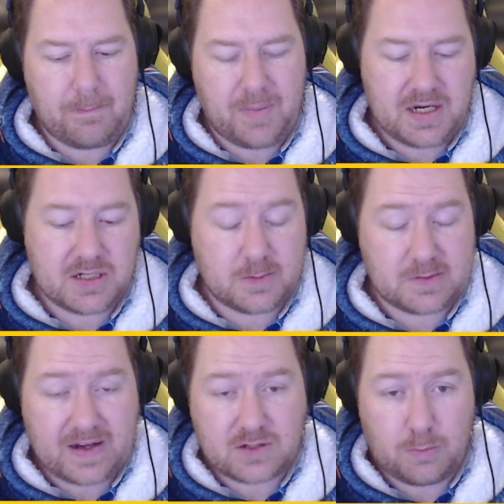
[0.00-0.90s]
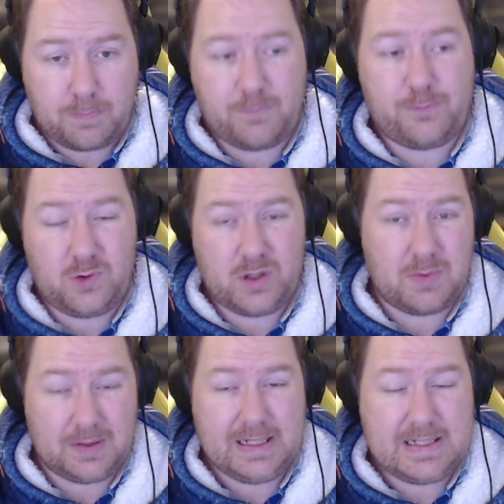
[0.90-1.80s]
but in terms of actual fully
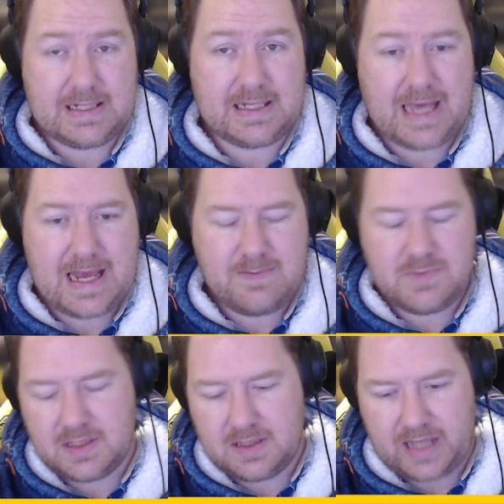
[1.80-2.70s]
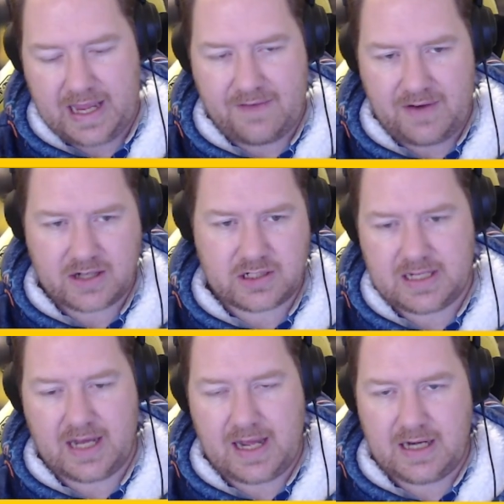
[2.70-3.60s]
releasing games, they haven't
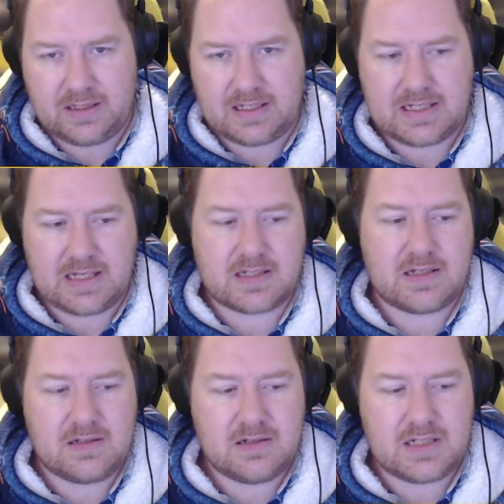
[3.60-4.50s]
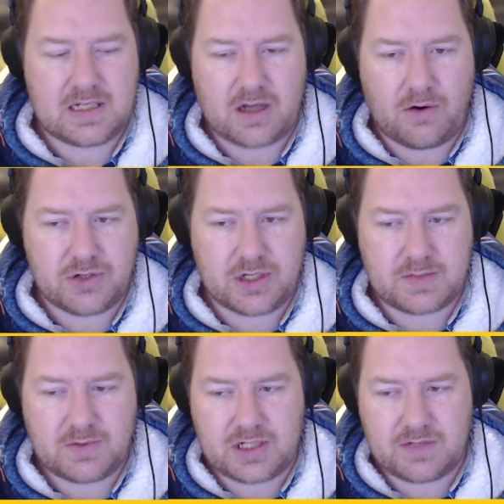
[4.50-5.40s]
actually done anything since
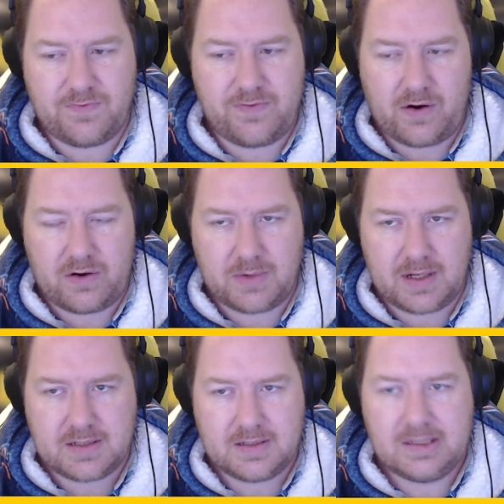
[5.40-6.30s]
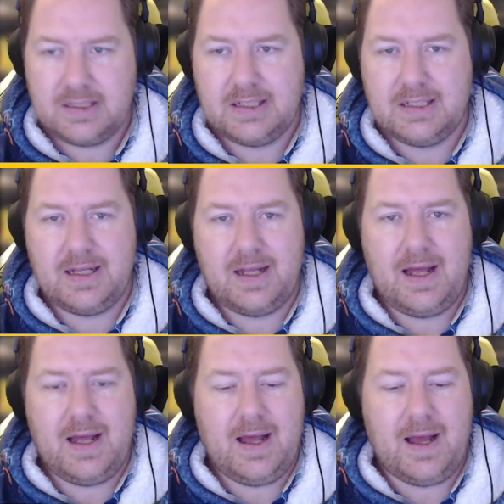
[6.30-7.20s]
Origins, which is very weird.
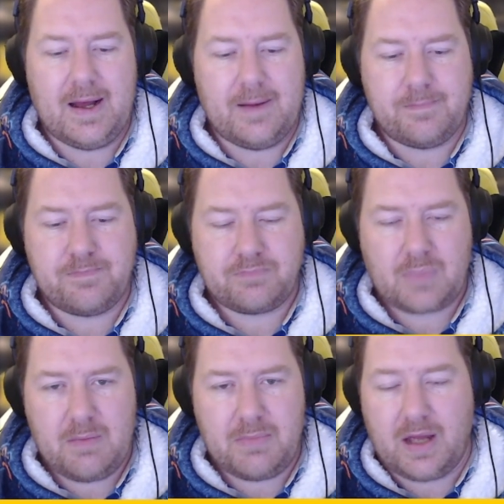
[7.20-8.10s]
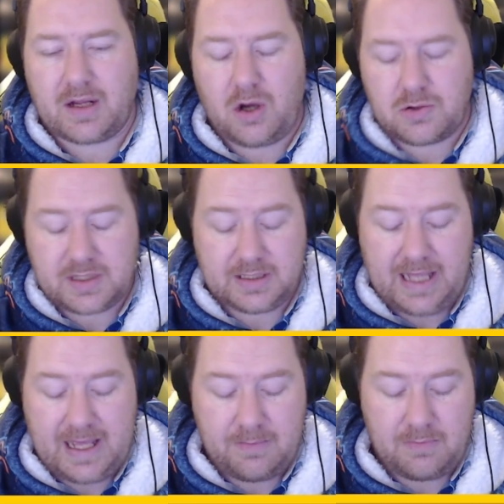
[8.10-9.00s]
But yeah, Cult of the
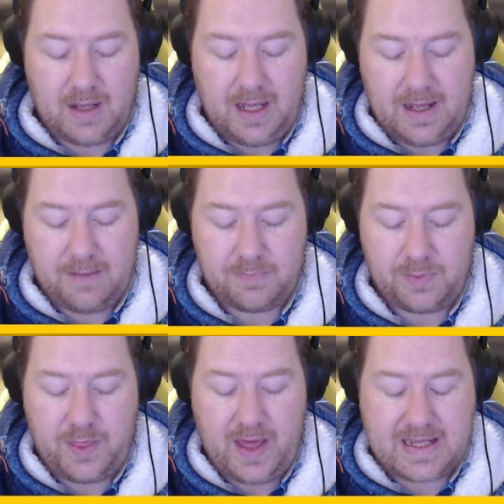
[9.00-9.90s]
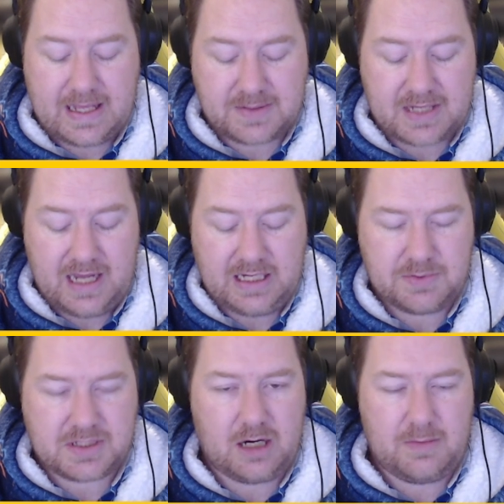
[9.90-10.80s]
Lamb, they kept saying
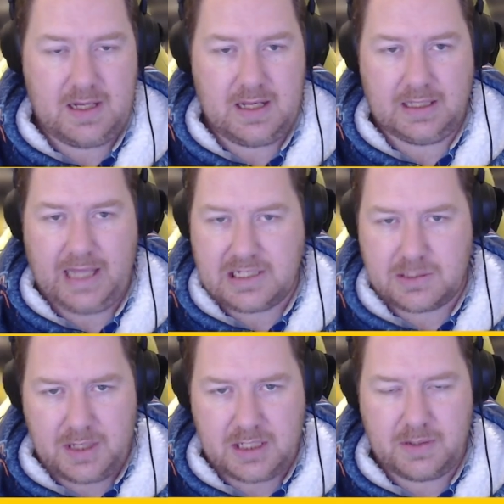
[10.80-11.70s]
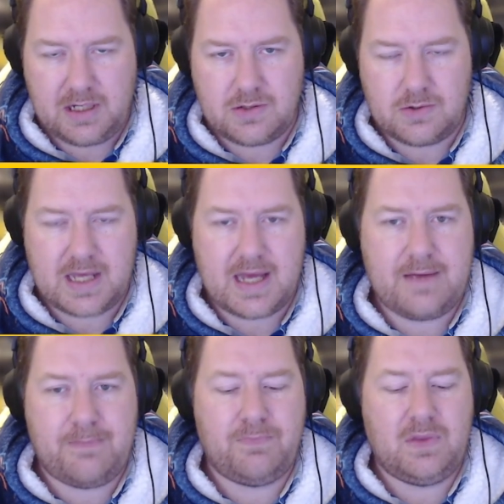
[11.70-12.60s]
it was going to be a late 2022
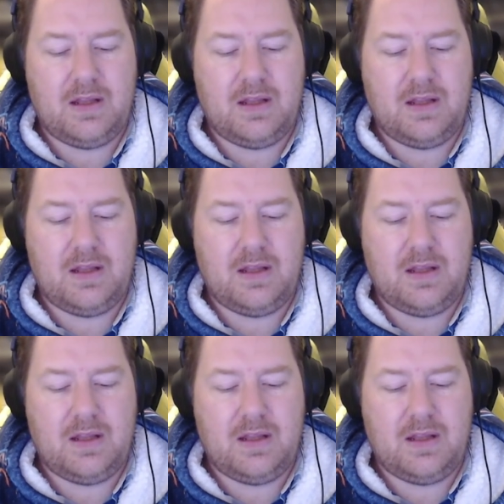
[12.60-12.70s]
game,